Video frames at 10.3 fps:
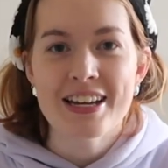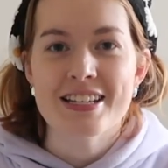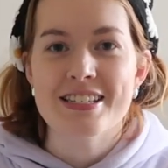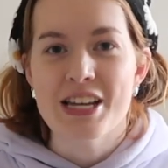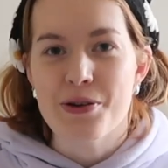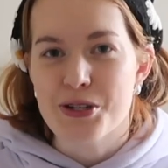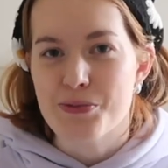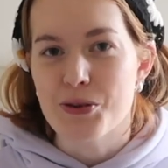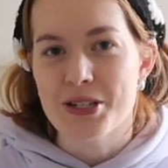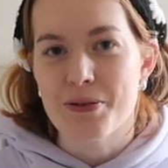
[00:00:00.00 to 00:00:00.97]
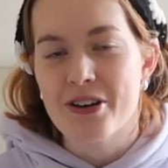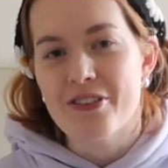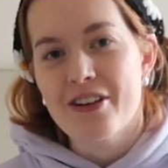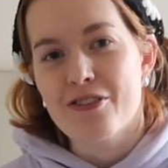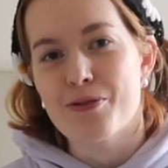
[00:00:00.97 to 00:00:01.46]
seeing which books I want to
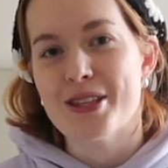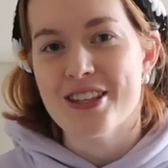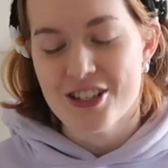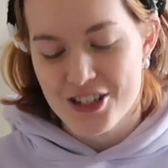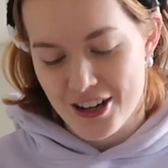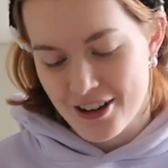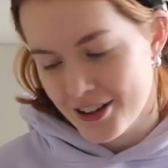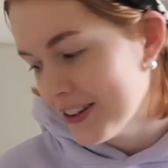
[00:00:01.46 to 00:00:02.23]
read from it this year.